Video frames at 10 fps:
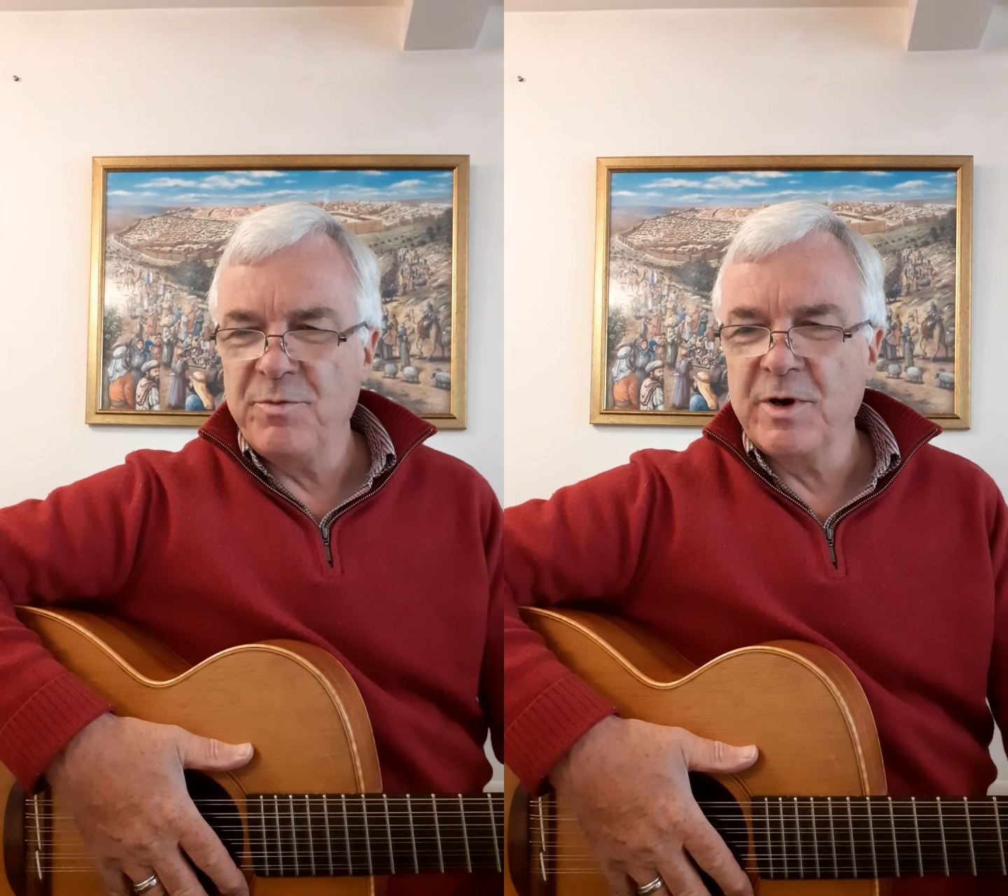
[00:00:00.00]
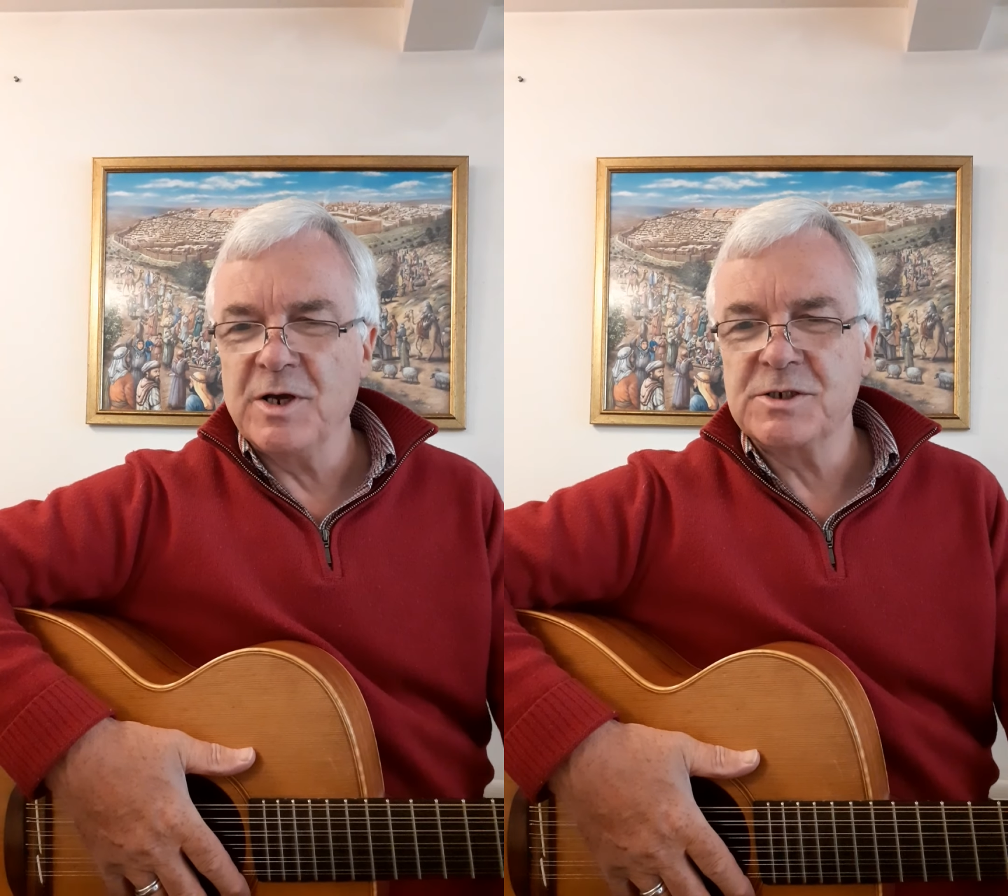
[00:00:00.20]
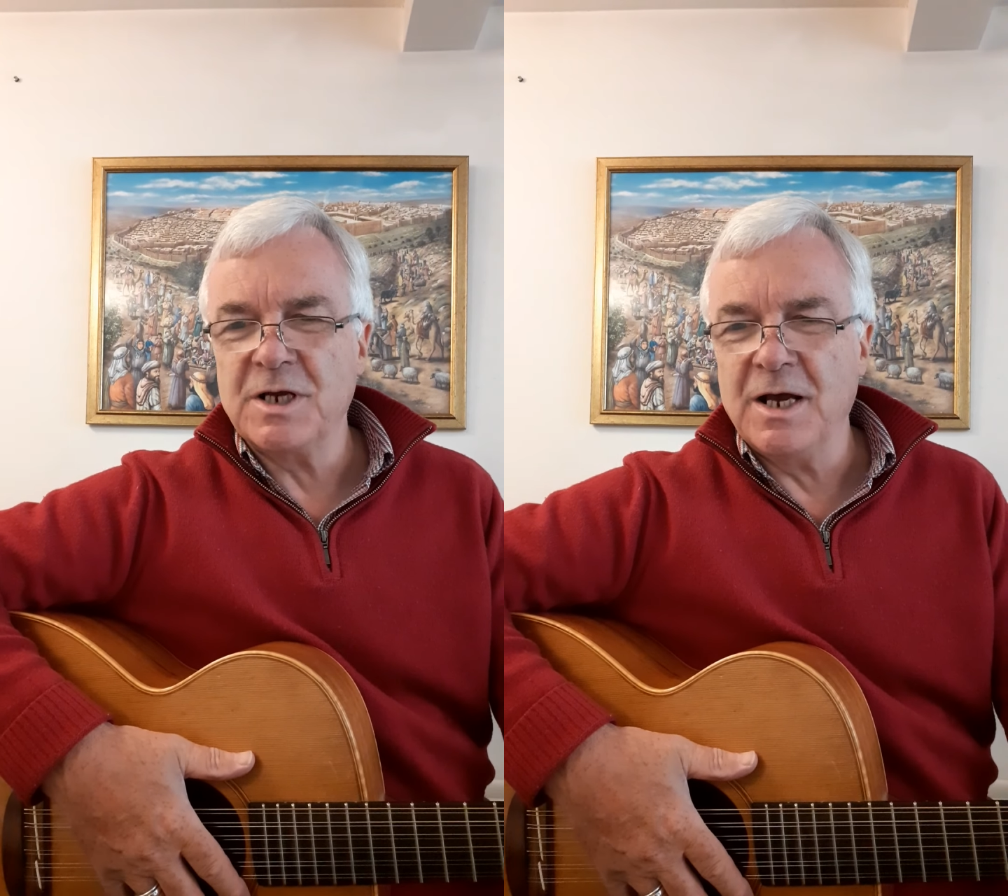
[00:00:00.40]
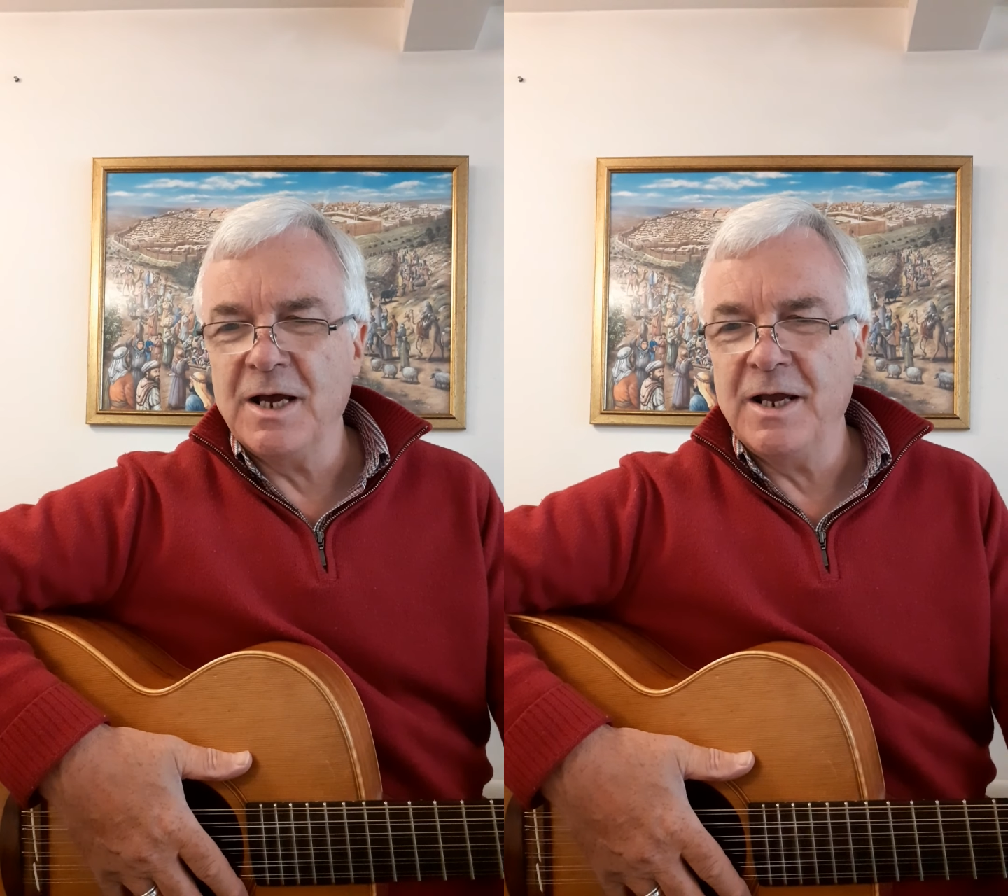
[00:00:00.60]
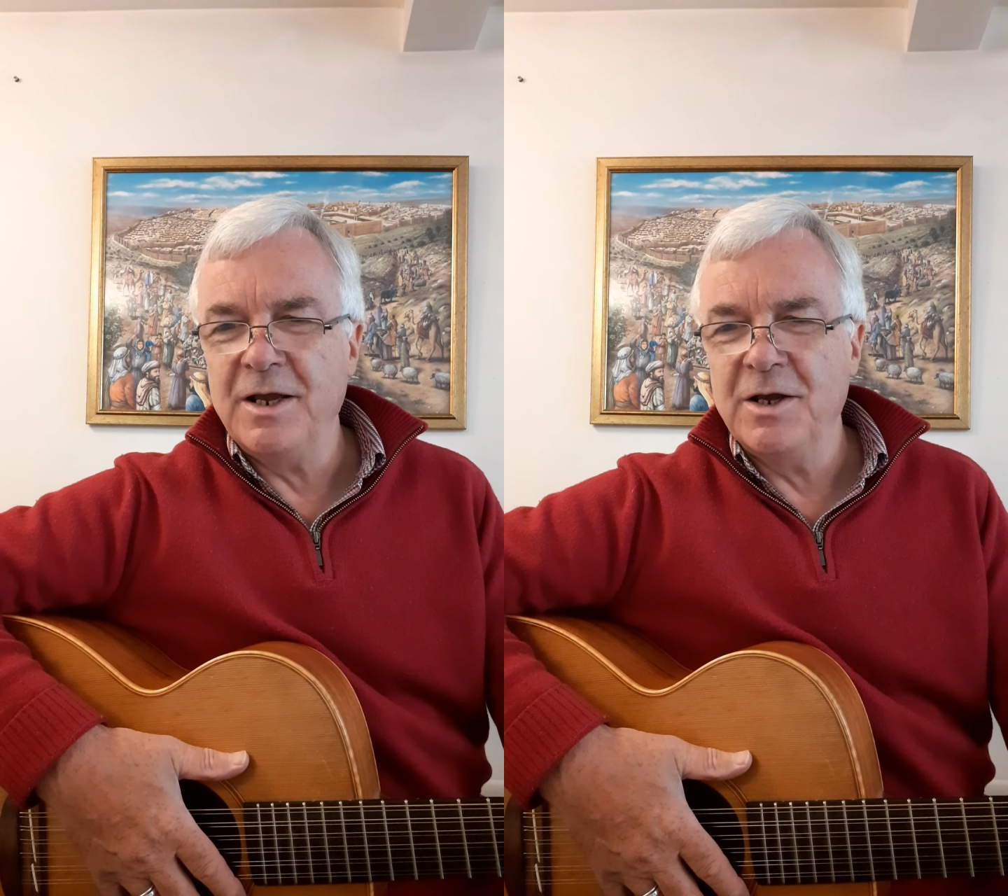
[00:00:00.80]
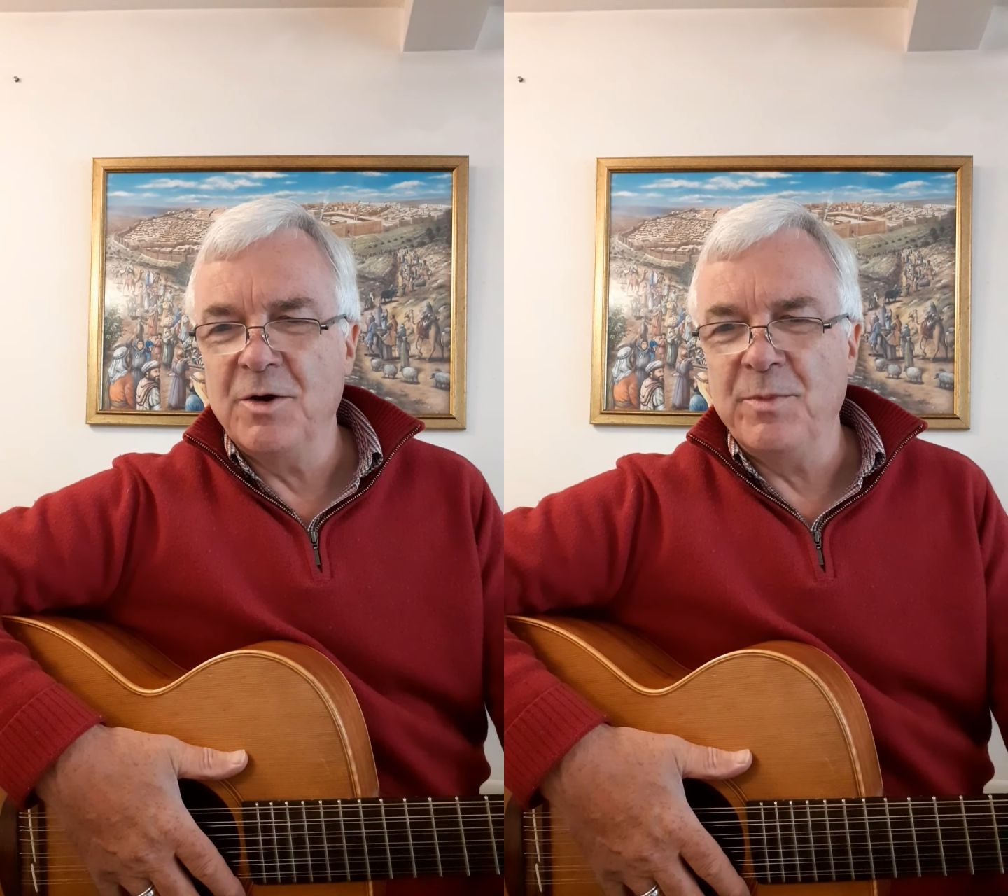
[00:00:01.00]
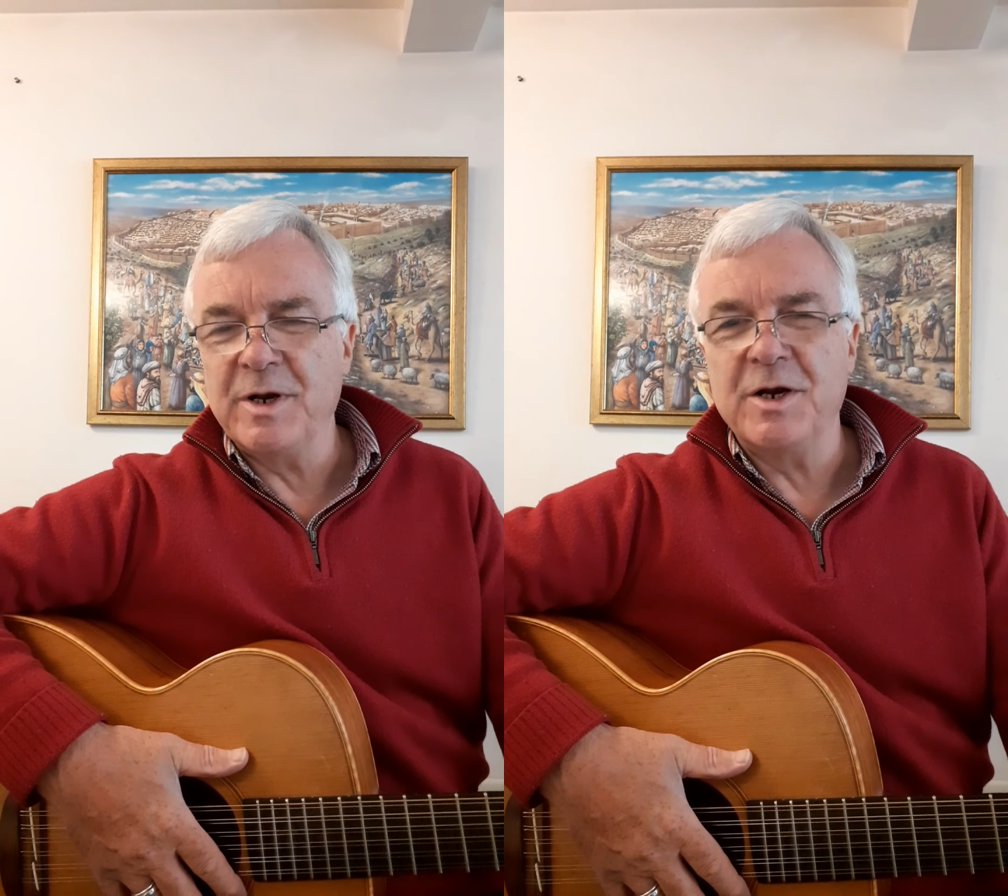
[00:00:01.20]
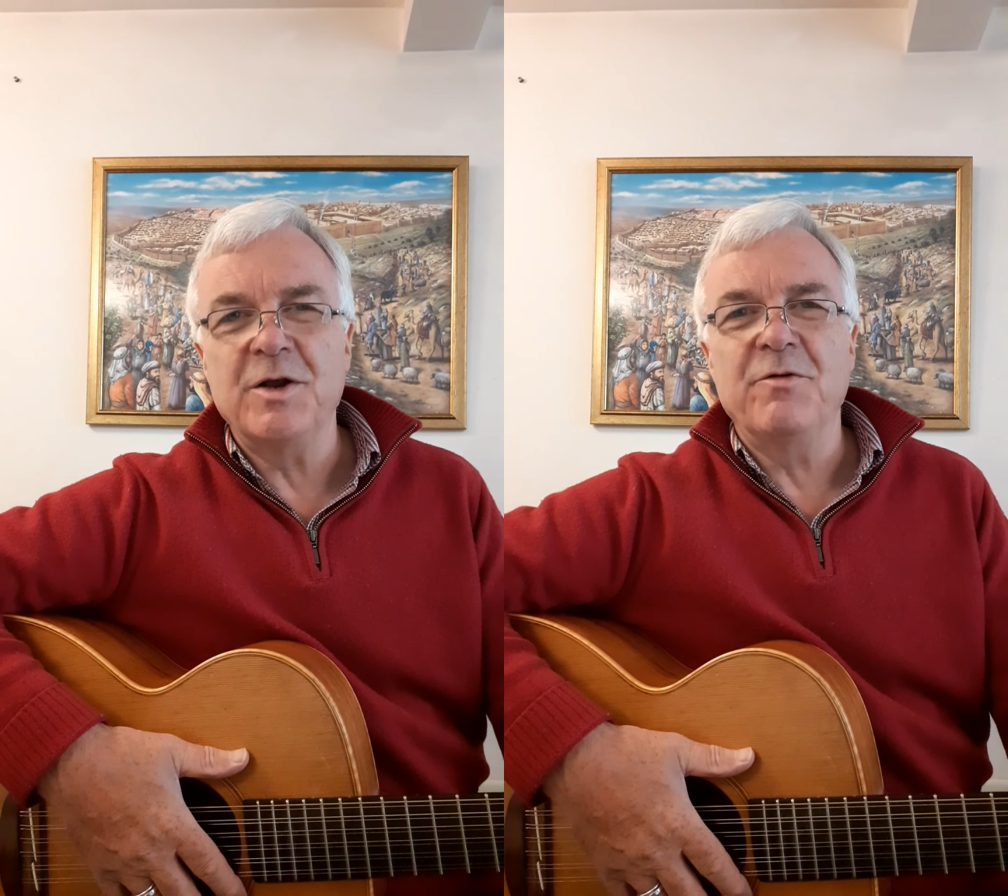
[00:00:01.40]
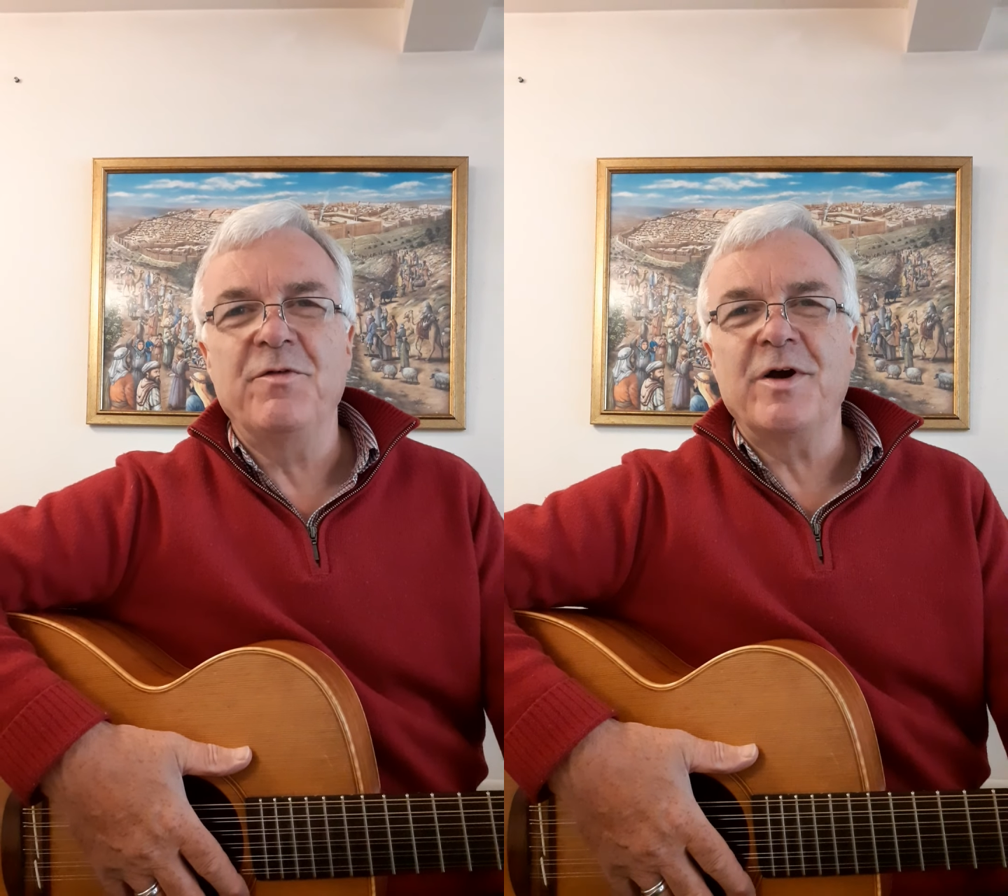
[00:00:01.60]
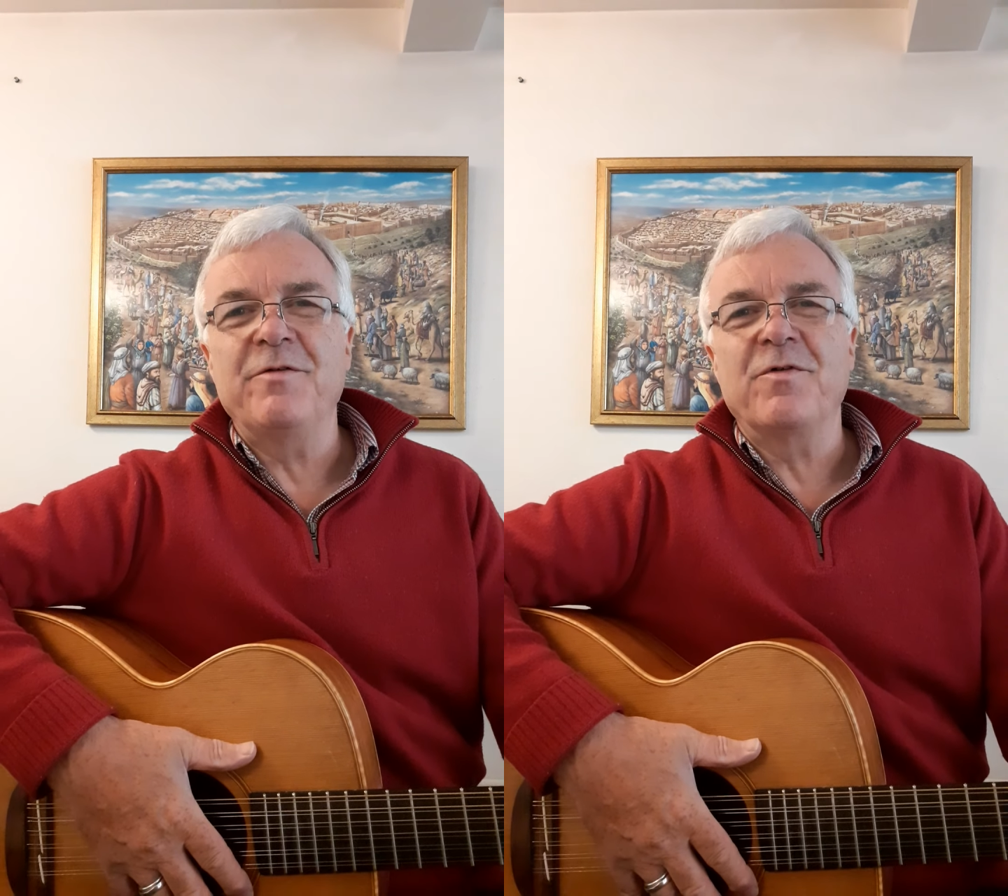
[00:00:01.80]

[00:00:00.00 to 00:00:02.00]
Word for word: because I omitted a very,